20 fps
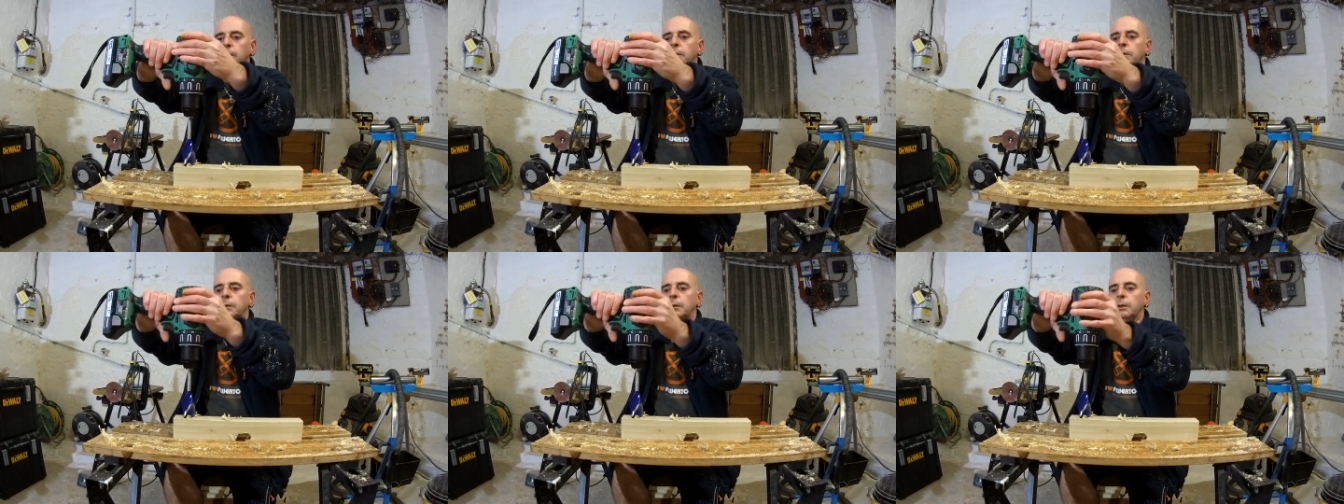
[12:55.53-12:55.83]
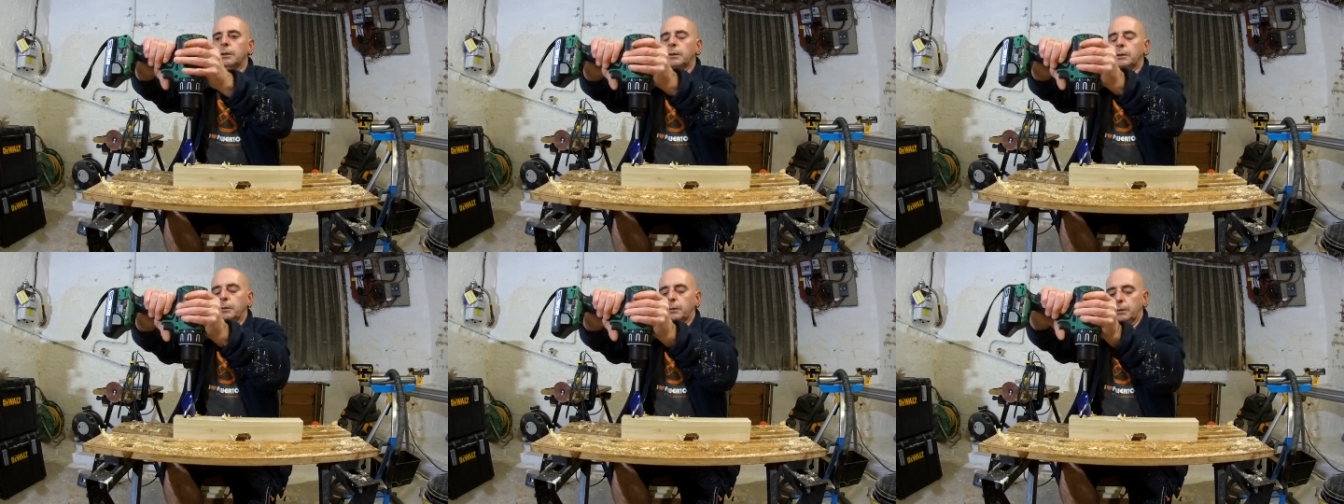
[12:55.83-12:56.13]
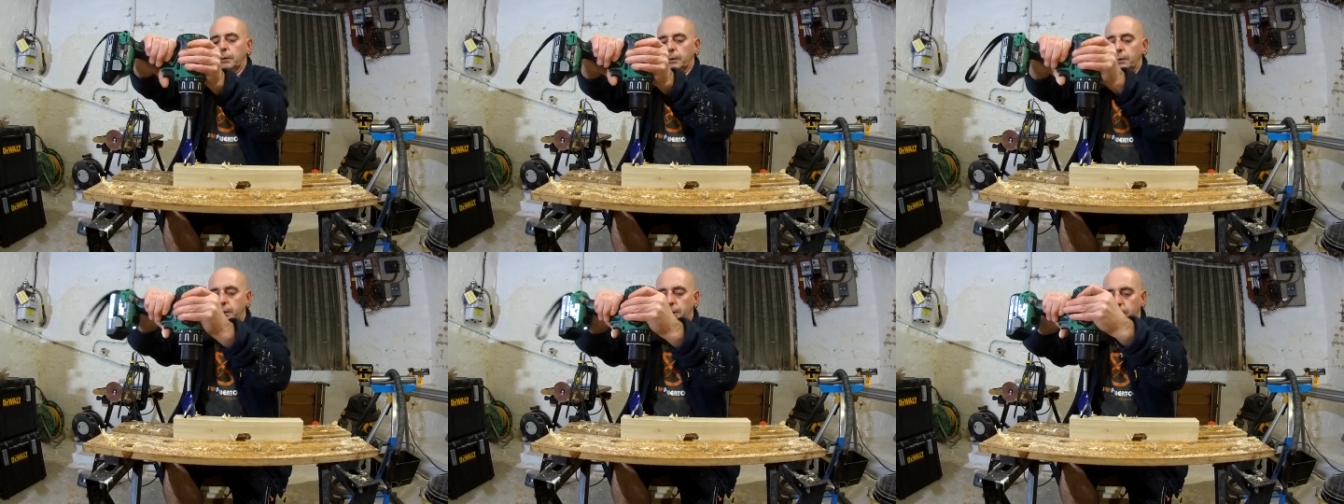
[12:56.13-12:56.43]
no,
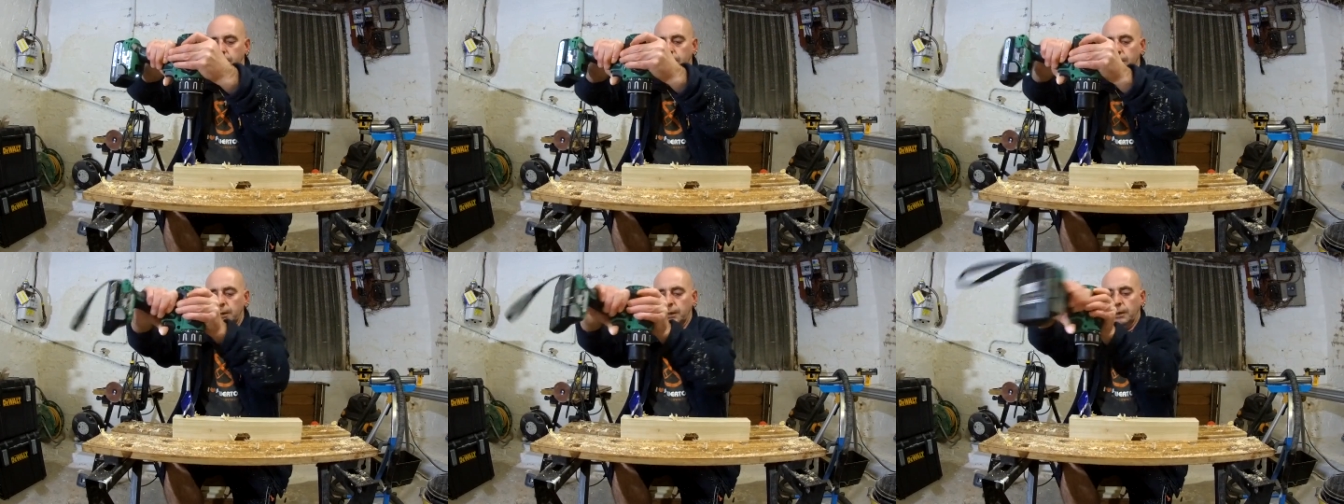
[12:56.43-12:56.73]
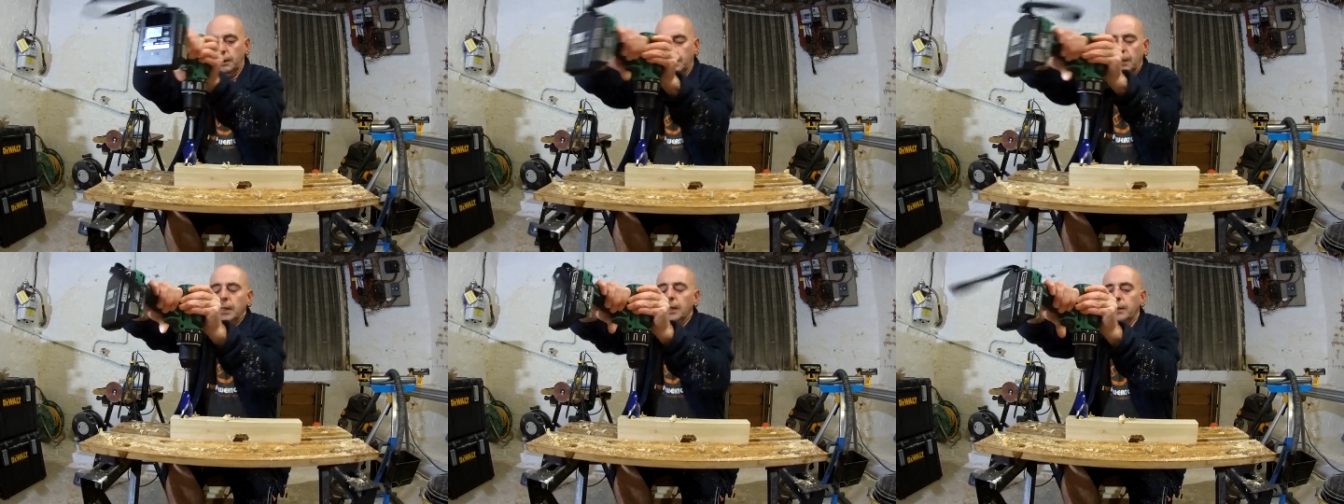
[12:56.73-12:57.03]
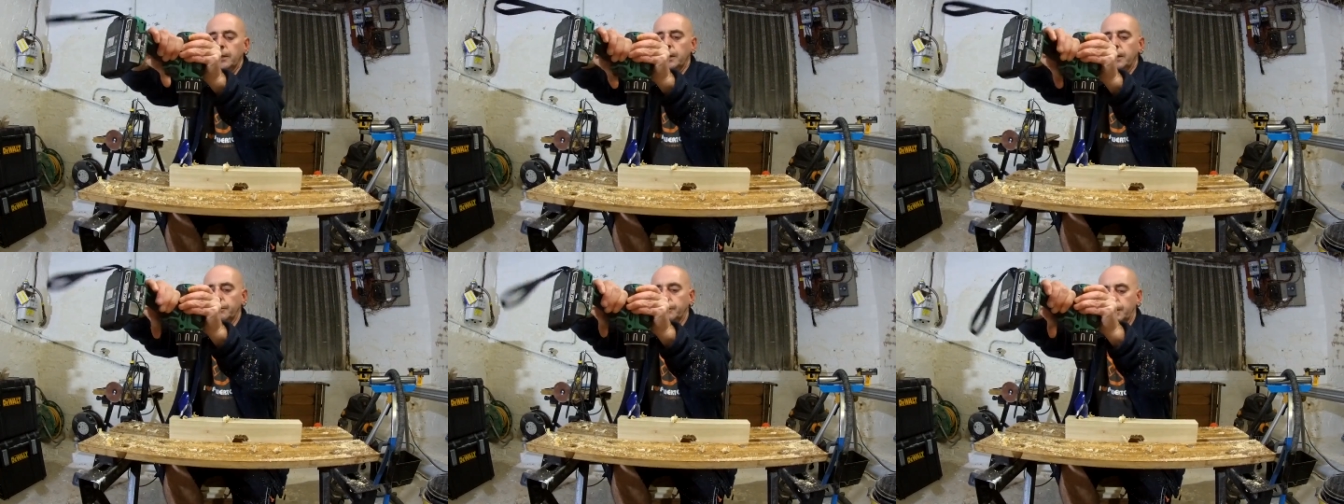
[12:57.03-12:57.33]
didn't like
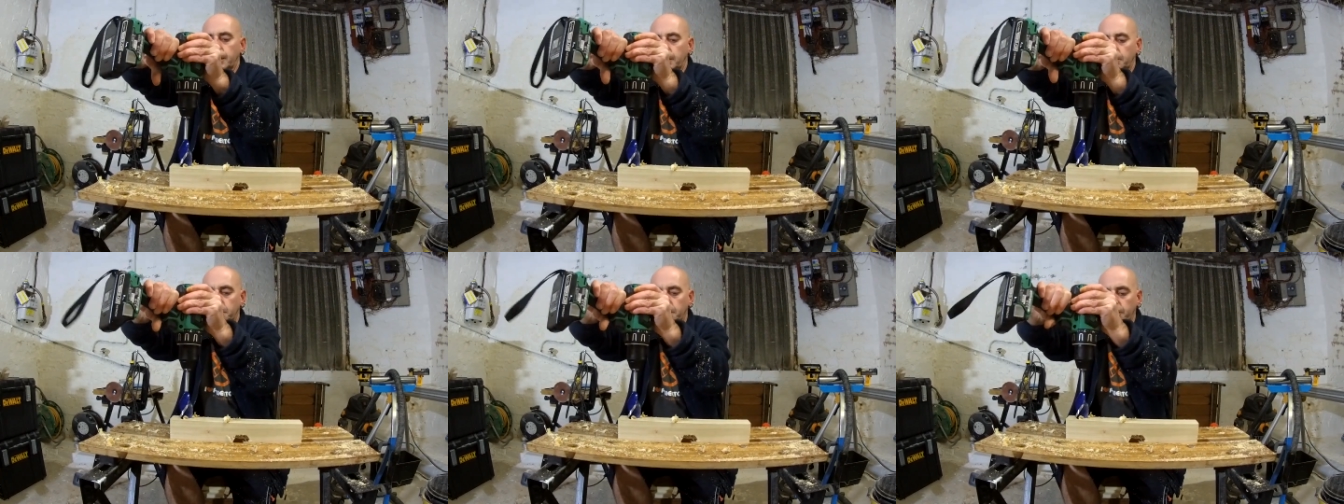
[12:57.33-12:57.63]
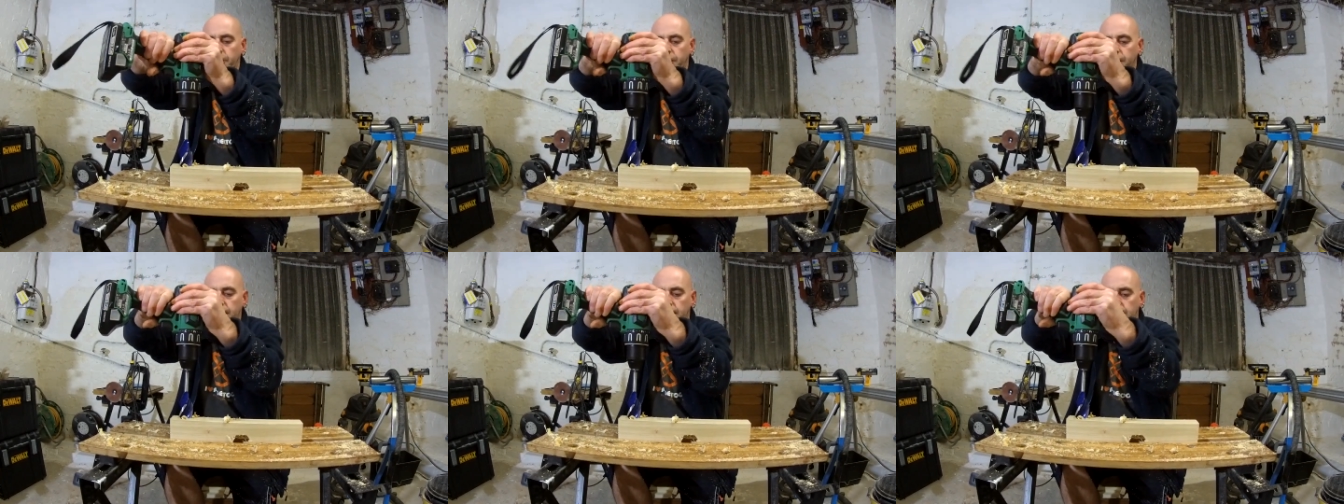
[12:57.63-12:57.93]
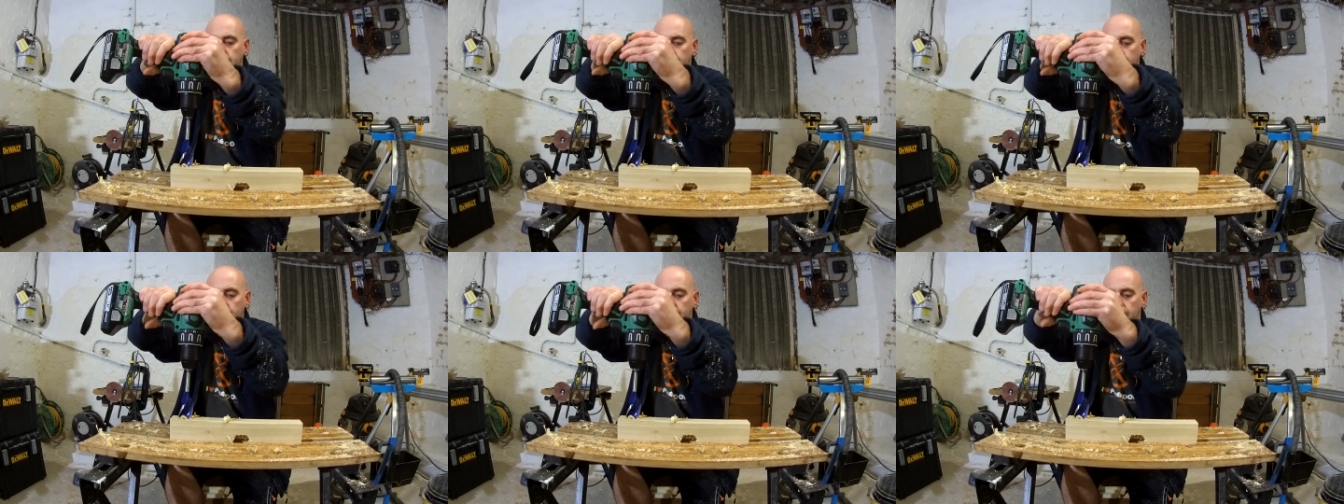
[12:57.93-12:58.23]
that very much, did
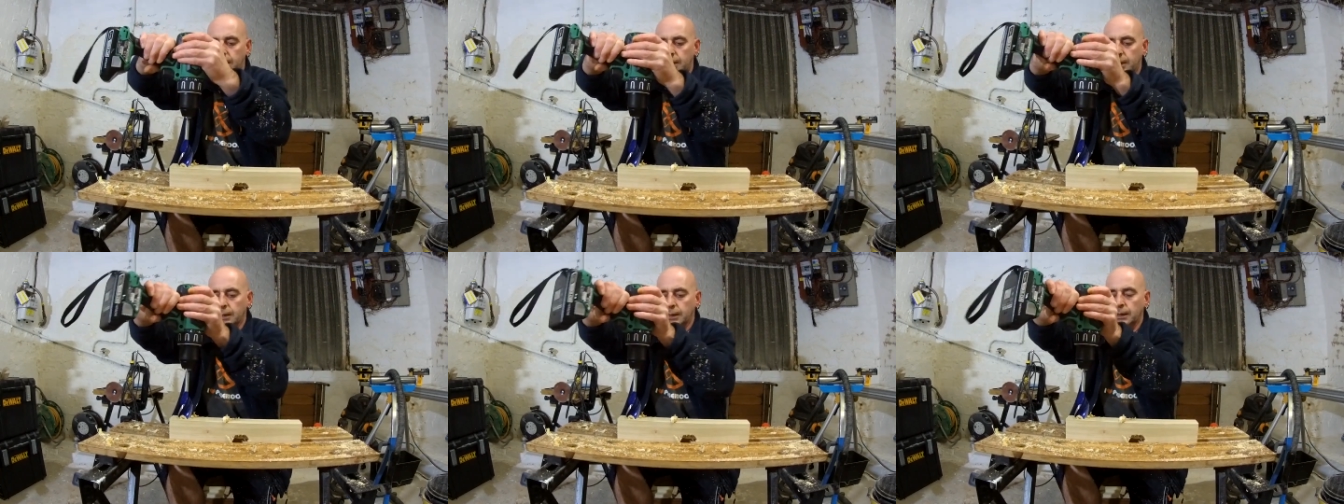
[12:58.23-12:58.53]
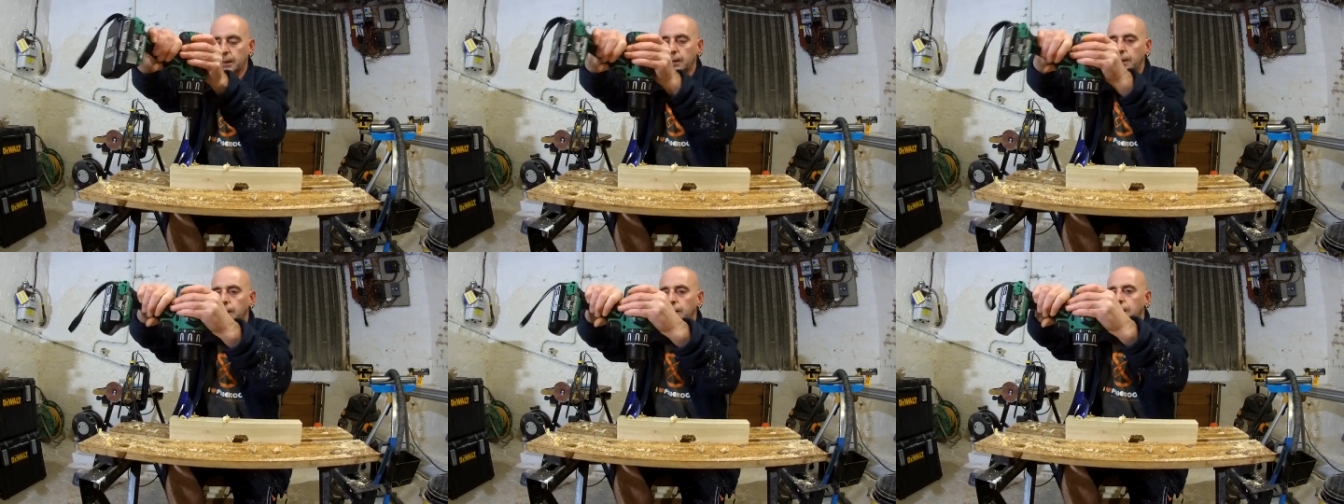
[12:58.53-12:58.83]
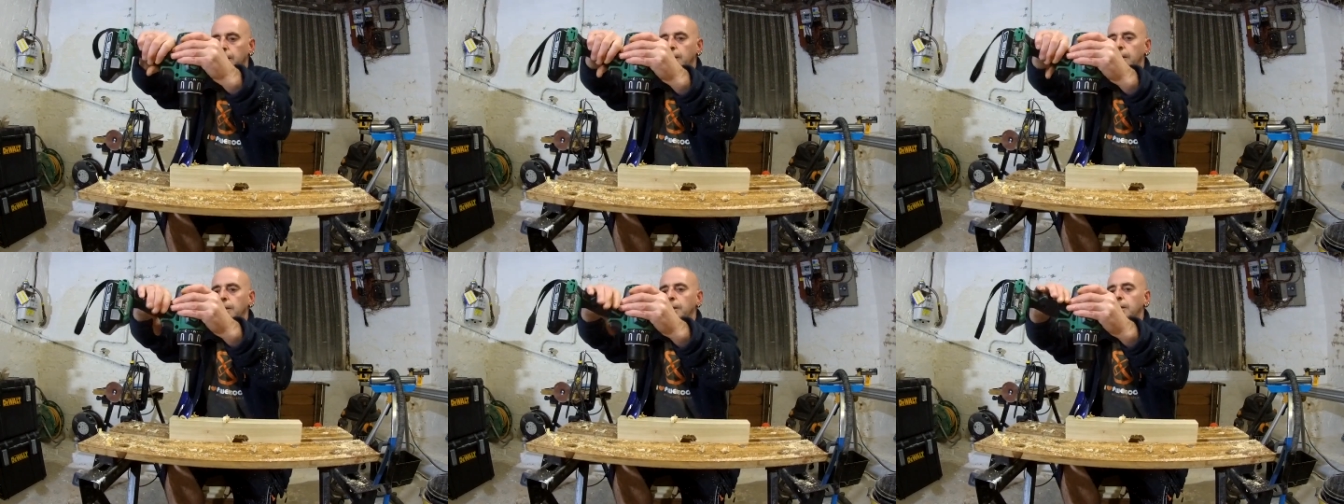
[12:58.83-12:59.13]
it?
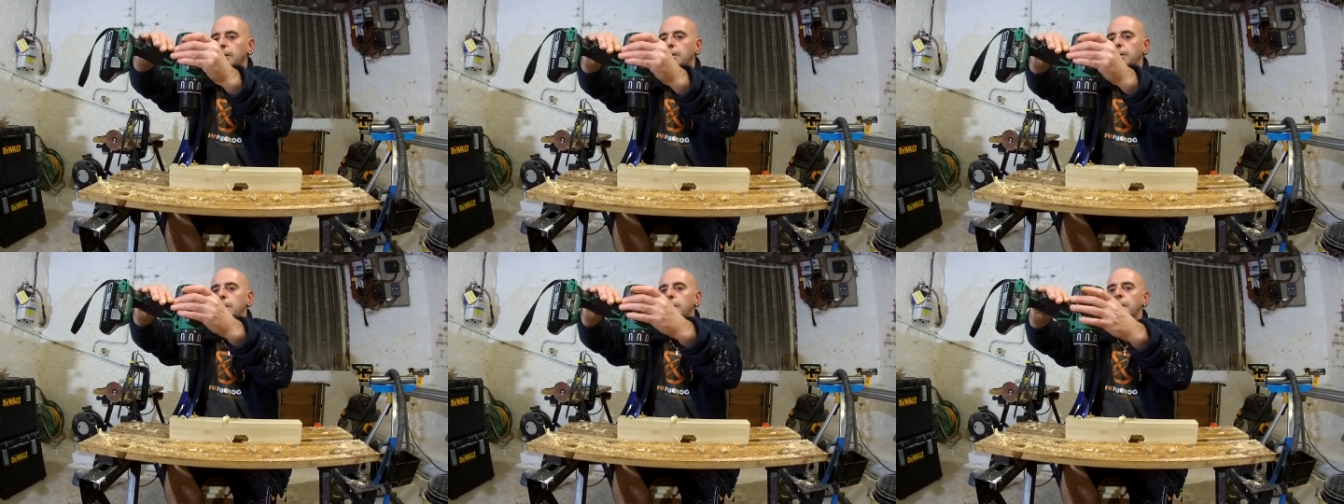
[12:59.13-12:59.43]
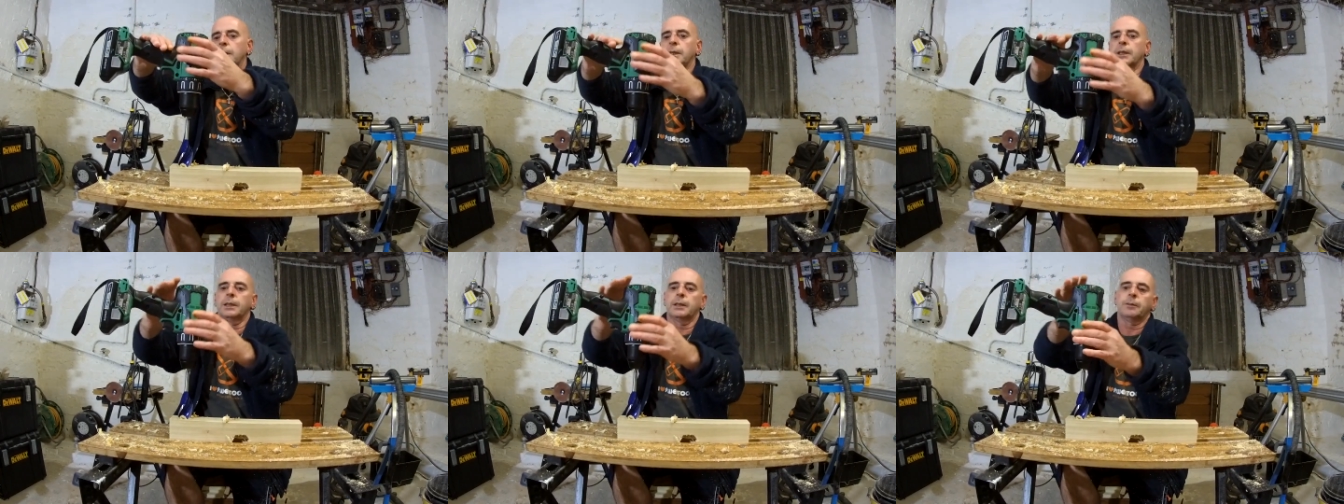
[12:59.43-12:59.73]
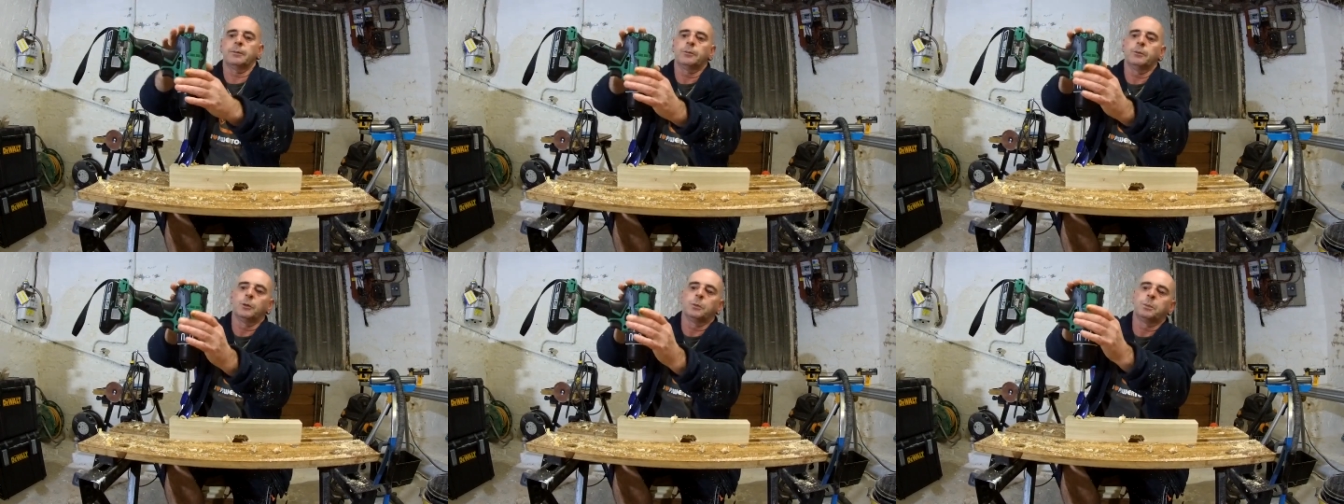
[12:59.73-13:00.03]
Okay
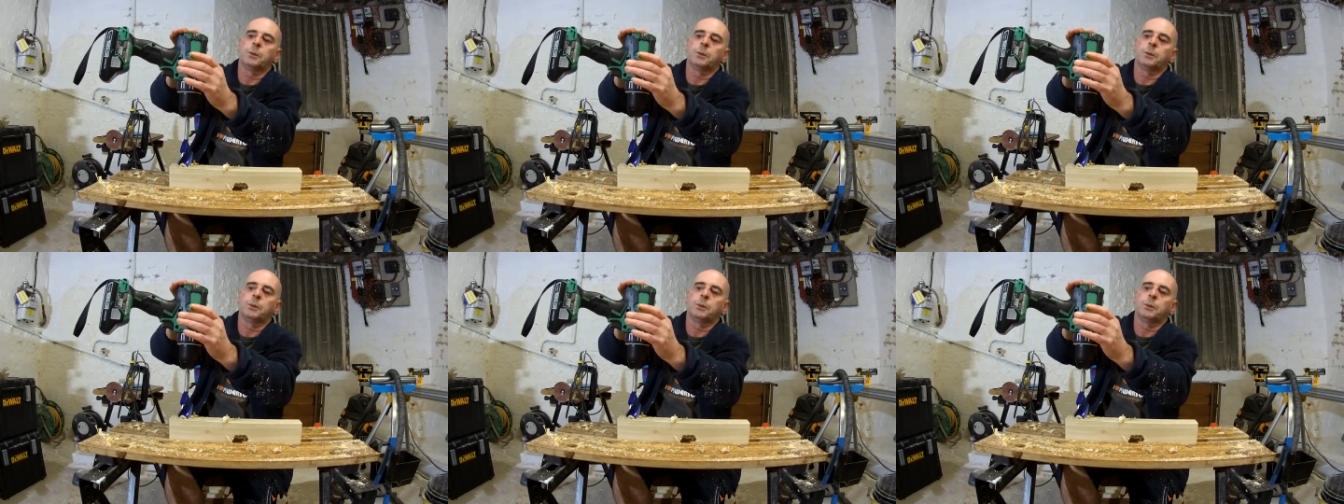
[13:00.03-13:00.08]
then, we'll